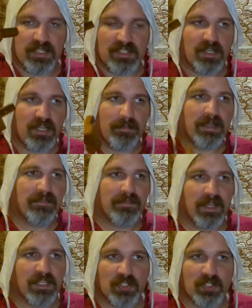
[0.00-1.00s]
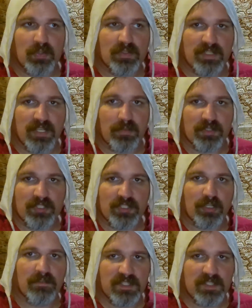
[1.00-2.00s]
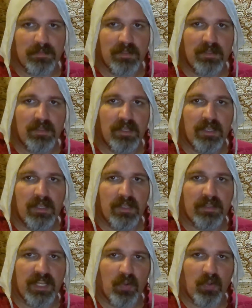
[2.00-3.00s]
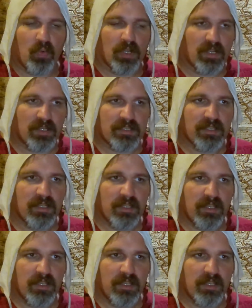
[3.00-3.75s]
it started by finding tools that were serviceable, that worked,